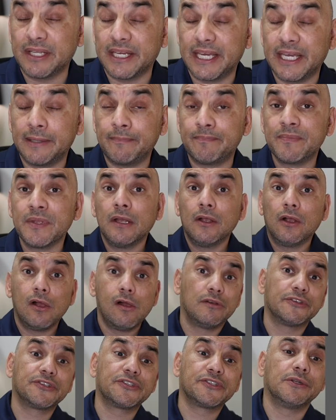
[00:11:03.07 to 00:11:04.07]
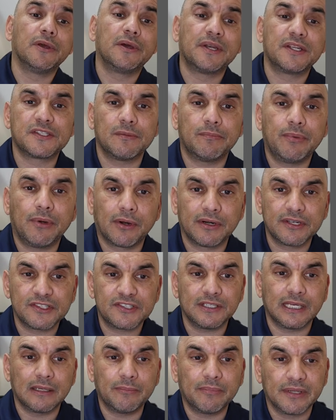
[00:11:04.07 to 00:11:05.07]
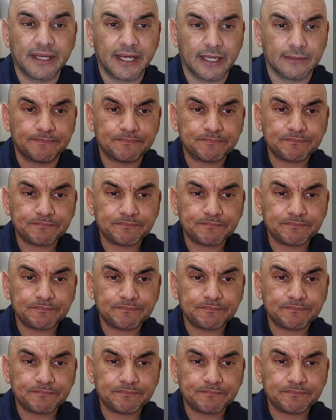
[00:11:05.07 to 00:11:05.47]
plan, also known as a Part C plan.